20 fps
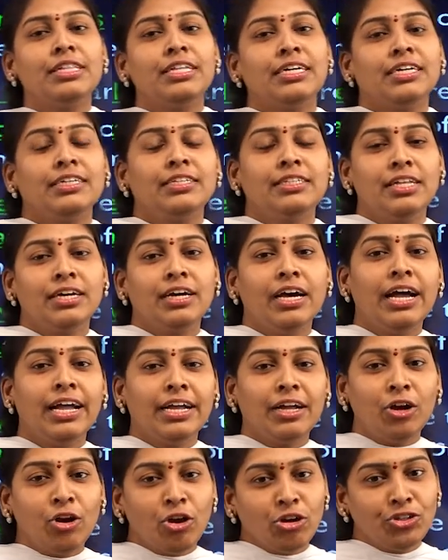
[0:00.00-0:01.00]
that the
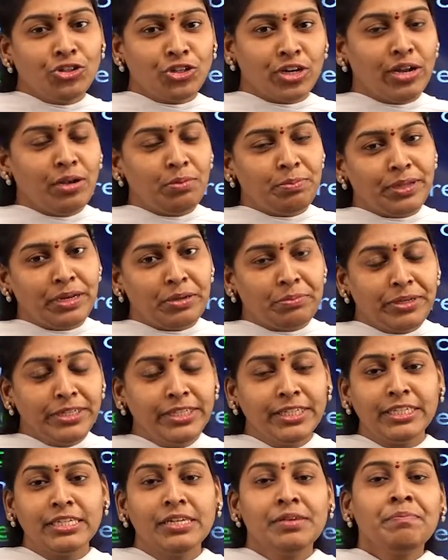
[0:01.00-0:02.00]
ecological
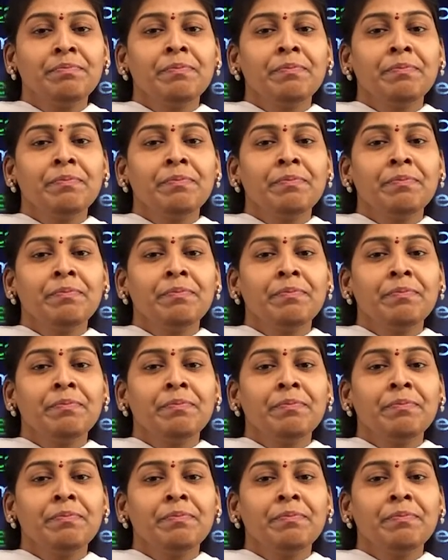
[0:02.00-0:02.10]
pyramids.